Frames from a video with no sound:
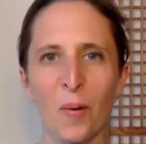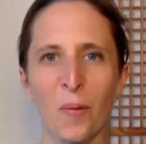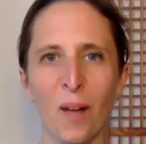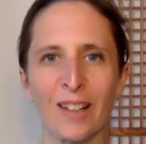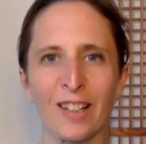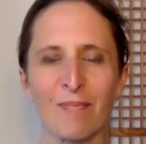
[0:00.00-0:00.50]

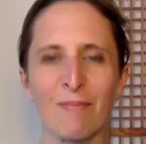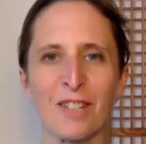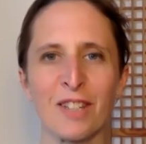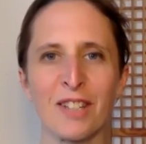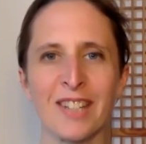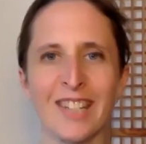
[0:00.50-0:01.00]
Welcome
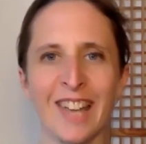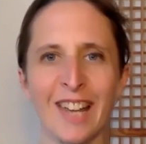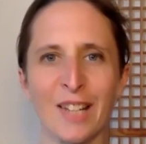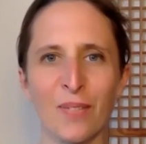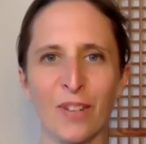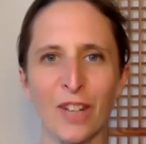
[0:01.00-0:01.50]
to today's
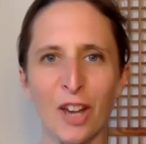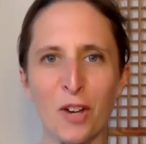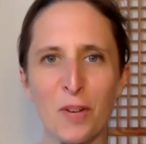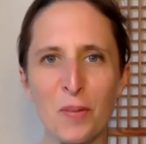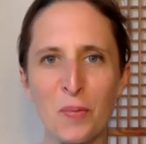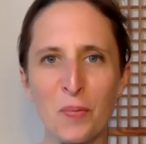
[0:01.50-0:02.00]
video,
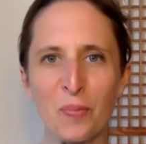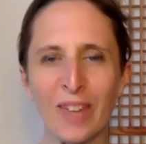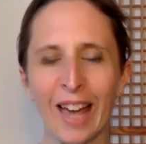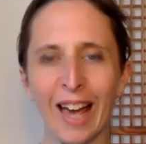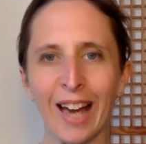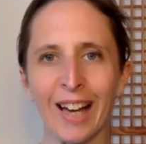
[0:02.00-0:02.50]

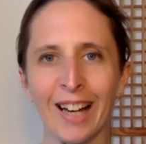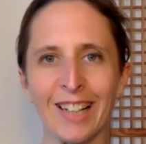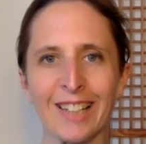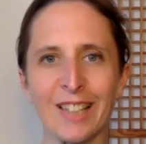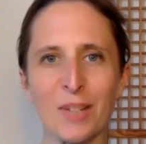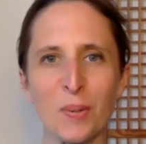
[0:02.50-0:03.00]

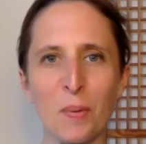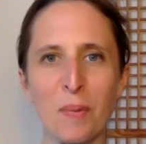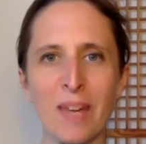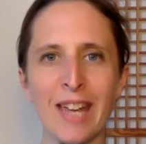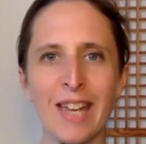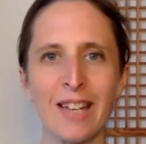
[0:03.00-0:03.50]
and this will
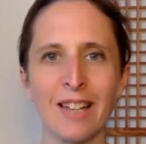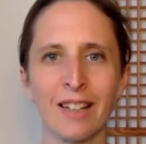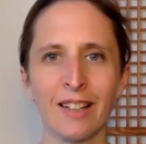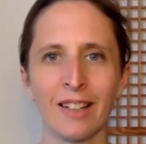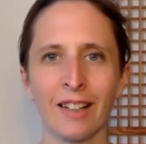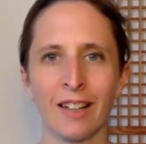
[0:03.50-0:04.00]
be
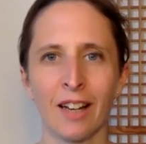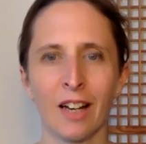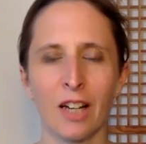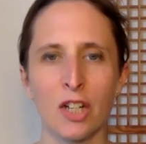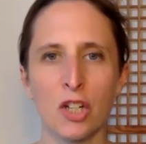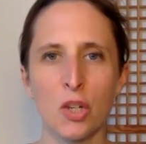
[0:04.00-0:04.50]
a
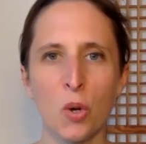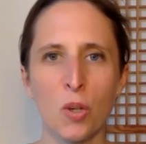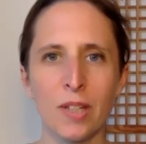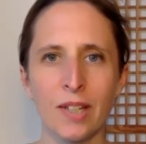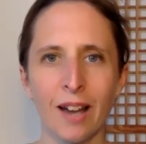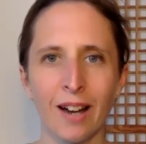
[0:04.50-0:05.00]
short
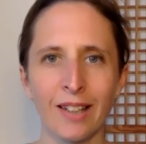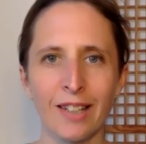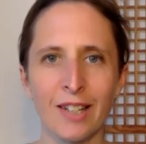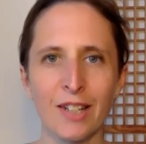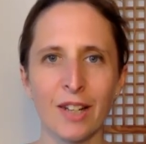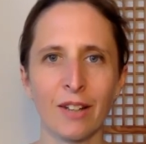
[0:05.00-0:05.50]

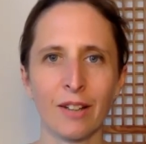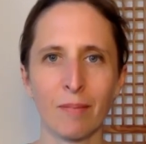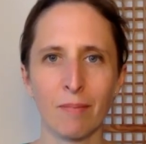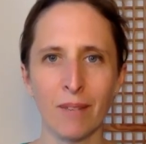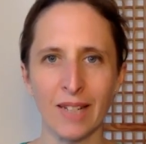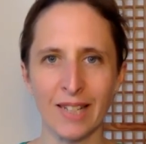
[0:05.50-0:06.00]
guided
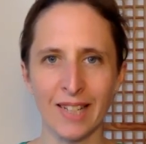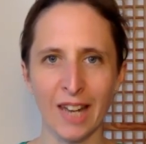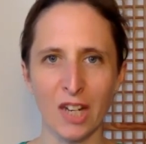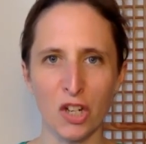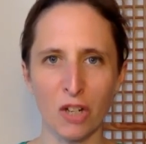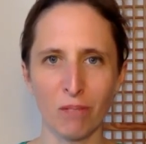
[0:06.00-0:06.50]

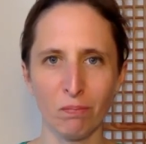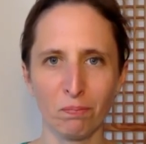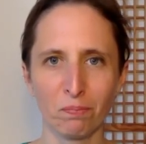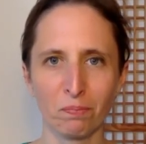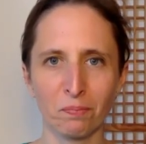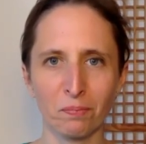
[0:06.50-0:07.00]
meditation.
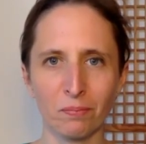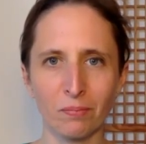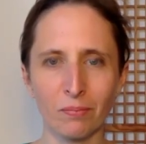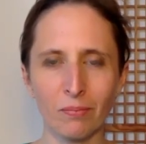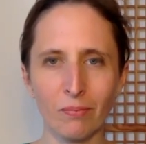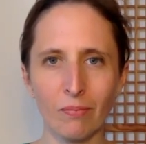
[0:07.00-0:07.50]

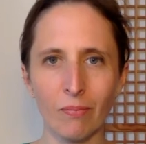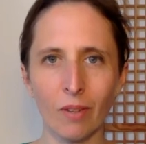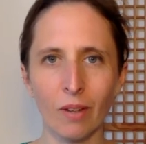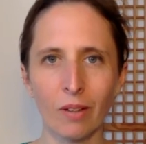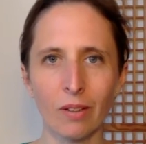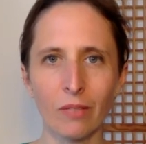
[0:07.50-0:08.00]

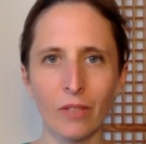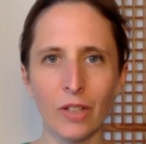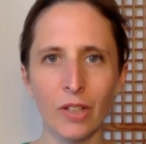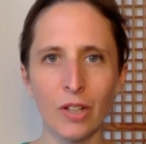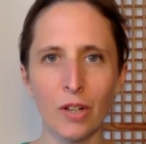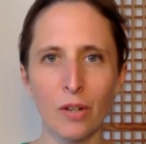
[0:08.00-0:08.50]
The
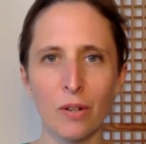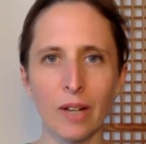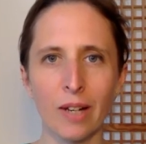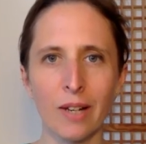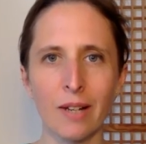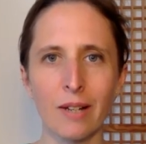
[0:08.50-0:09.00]
video
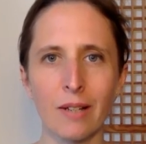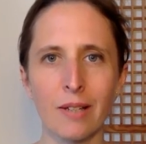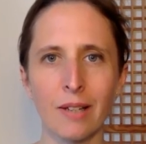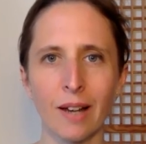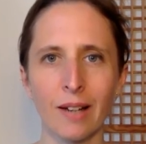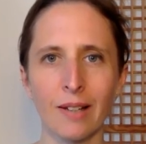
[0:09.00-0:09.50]
is
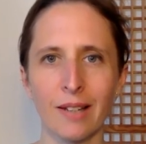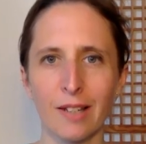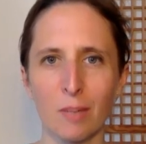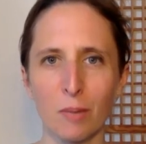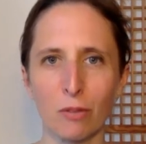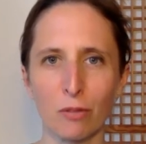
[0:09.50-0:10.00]

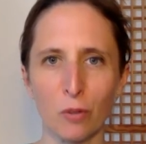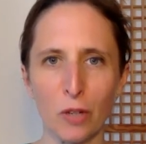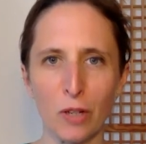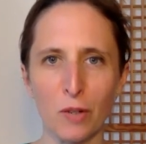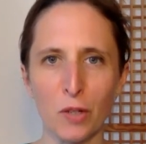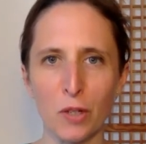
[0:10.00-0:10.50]
accessible for
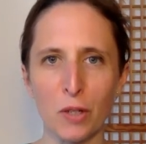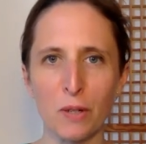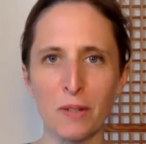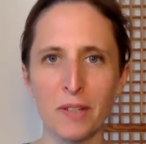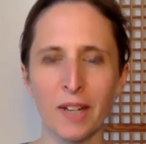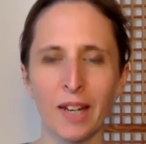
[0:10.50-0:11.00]
you to use.